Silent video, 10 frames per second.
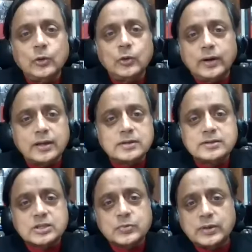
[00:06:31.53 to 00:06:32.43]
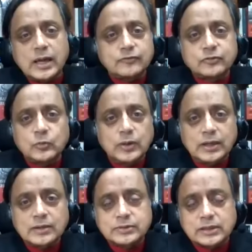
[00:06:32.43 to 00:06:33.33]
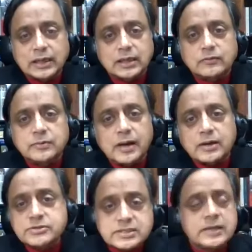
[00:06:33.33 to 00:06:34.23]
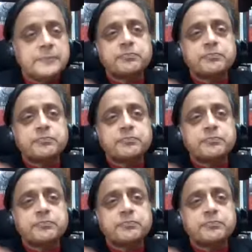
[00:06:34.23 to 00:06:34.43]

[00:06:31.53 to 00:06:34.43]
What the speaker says: you were in touch with half the world with a click of a mouse.